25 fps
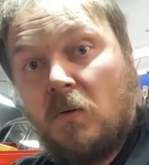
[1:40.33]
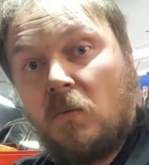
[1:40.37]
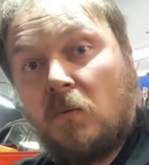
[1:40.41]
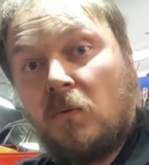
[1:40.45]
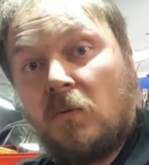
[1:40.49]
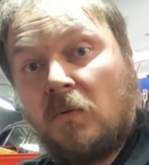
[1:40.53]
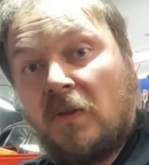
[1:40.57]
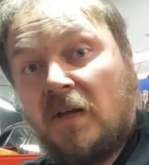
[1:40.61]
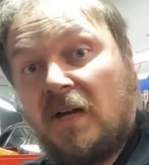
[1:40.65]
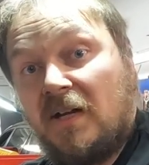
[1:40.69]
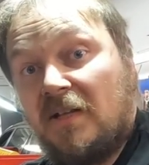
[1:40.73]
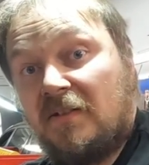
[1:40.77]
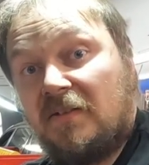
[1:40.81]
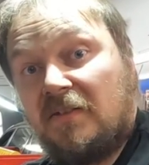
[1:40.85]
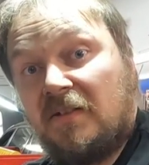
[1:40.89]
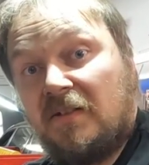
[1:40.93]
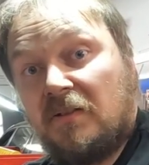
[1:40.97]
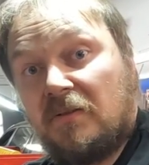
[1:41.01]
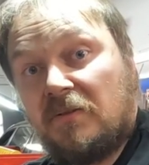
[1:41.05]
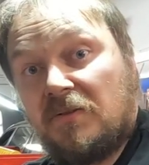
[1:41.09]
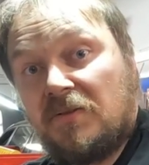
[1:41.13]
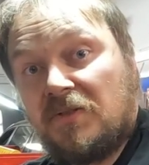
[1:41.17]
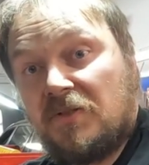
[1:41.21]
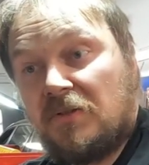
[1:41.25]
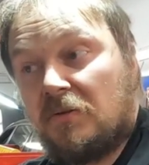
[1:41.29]
Well, that
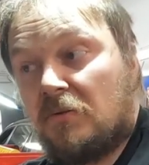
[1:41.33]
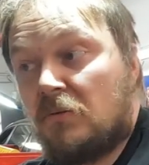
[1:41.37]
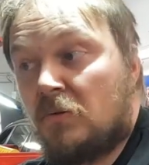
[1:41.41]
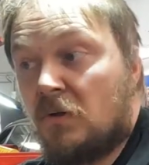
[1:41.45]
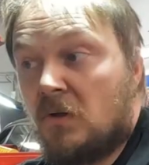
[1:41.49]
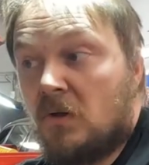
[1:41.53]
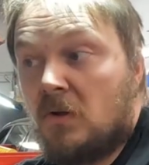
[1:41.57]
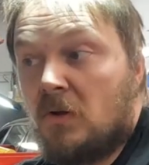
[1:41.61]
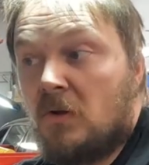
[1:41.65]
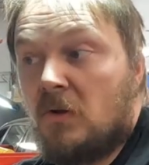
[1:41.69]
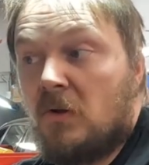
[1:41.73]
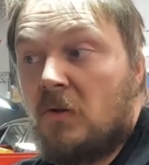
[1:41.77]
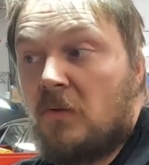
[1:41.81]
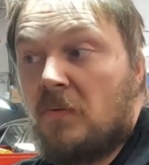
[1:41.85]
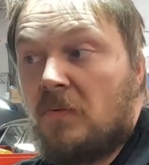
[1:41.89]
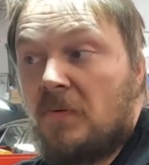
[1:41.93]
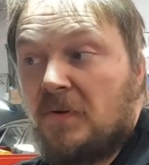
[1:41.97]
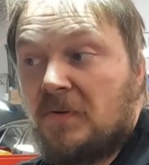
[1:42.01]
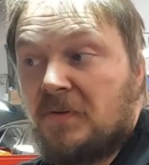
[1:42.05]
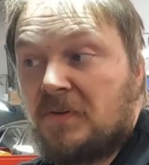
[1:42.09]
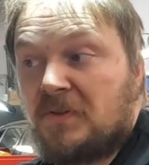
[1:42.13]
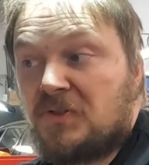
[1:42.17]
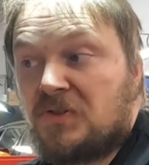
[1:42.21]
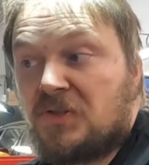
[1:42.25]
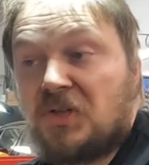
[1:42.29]
tells you
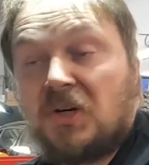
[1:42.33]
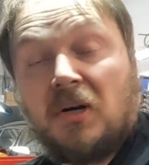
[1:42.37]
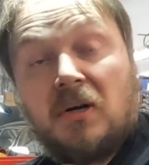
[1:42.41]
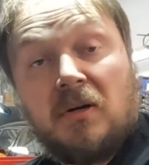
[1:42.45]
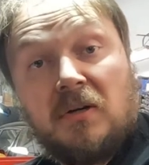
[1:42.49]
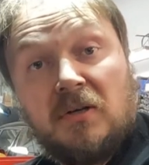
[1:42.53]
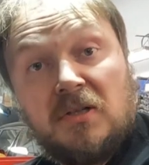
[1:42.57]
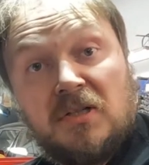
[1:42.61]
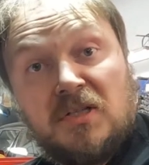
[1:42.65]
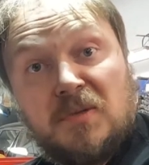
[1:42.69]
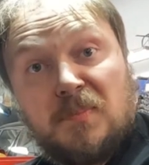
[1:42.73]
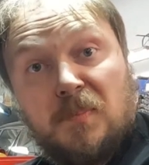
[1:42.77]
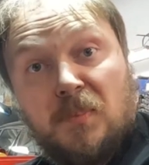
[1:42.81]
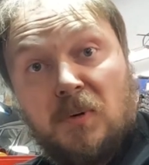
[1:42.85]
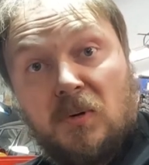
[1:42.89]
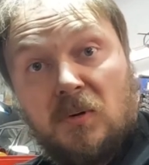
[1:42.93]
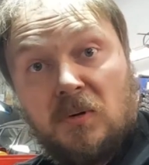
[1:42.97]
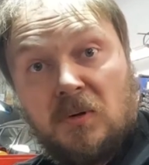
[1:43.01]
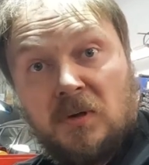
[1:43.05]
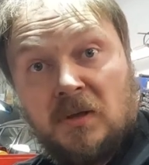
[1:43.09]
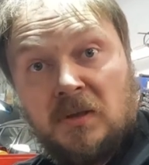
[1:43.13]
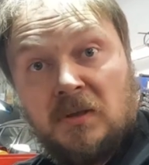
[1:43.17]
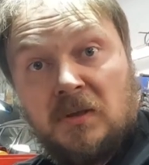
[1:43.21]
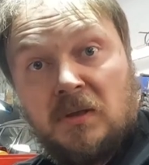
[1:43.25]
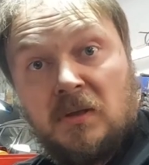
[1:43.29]
that the charge
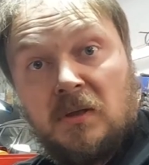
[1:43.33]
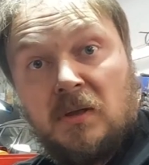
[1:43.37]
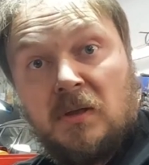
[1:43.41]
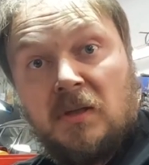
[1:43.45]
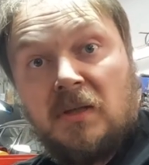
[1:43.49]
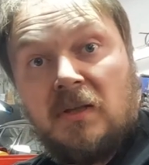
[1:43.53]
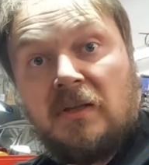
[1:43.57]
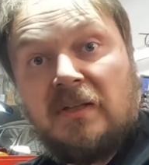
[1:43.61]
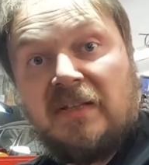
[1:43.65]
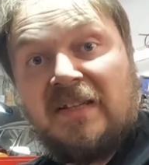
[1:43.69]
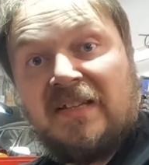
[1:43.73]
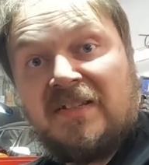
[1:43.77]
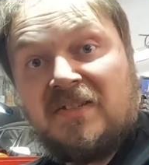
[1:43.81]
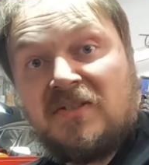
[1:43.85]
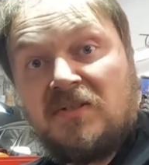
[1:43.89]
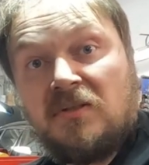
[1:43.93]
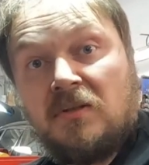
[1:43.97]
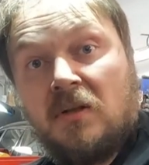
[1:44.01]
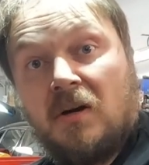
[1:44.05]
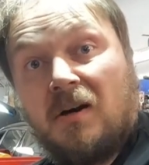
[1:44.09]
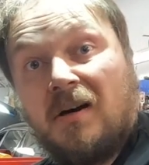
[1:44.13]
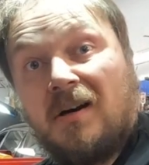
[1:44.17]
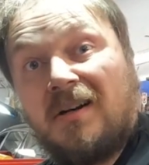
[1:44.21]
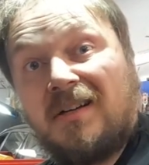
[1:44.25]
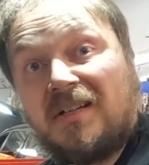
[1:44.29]
port is
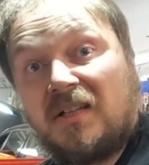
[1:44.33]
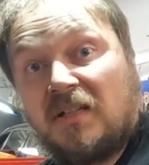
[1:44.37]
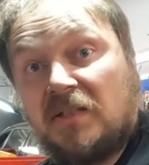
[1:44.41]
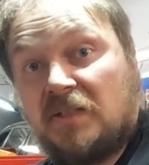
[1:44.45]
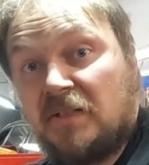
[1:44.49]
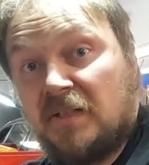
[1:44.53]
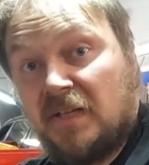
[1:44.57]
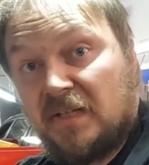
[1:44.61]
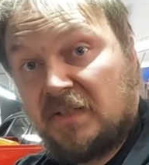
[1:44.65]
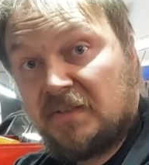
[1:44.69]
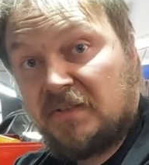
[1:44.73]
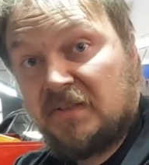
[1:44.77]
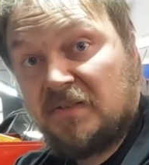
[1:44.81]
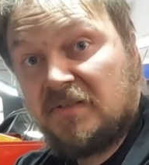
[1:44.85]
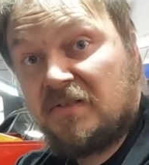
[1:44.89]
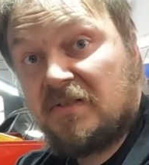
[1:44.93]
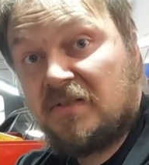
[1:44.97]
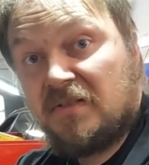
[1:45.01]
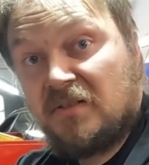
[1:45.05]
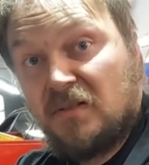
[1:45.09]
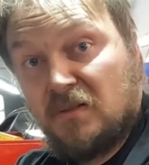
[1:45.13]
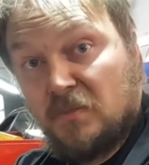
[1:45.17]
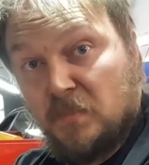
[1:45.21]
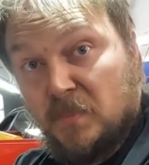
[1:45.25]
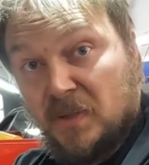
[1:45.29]
not connected
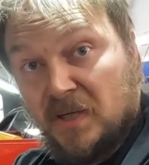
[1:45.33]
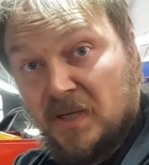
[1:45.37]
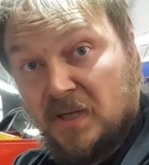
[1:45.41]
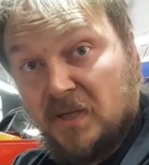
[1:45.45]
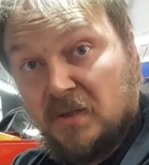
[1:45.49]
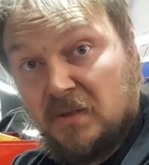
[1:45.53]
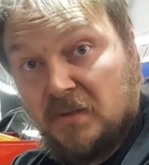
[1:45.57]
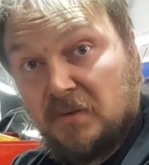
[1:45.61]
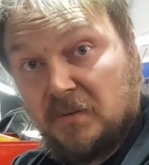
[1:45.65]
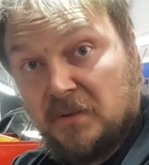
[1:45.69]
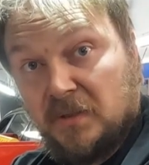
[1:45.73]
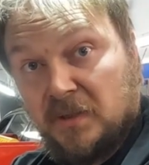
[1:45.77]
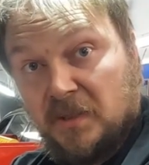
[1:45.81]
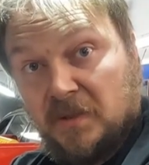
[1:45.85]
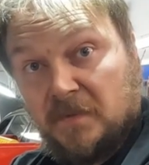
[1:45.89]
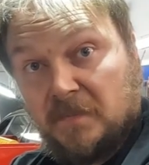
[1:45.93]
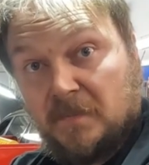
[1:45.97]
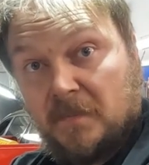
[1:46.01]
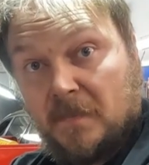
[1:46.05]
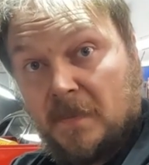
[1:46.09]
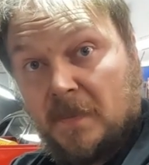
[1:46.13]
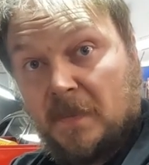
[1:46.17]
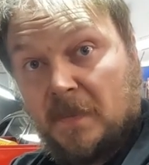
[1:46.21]
to the battery.